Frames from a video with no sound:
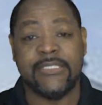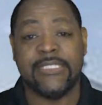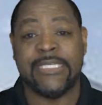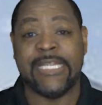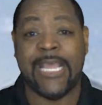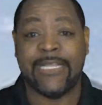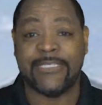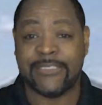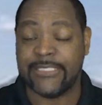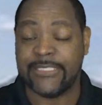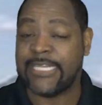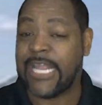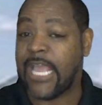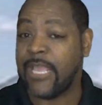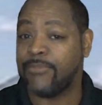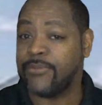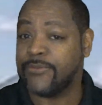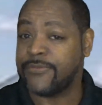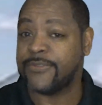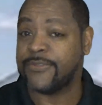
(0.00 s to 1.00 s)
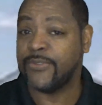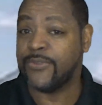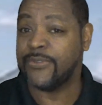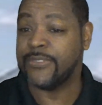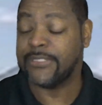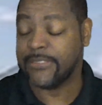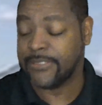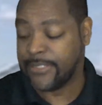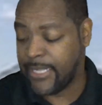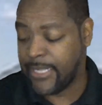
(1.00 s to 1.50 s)
That's the type of
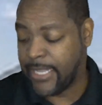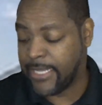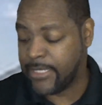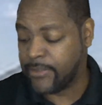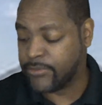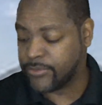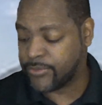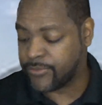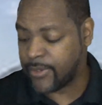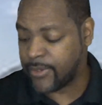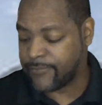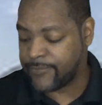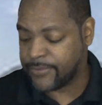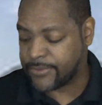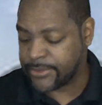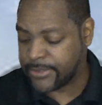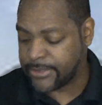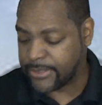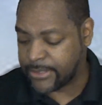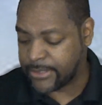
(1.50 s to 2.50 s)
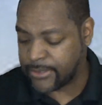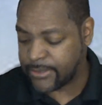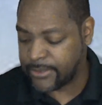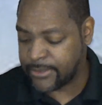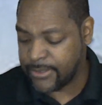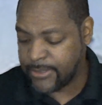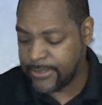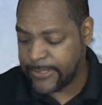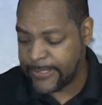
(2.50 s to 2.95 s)
sowing that it was referencing here.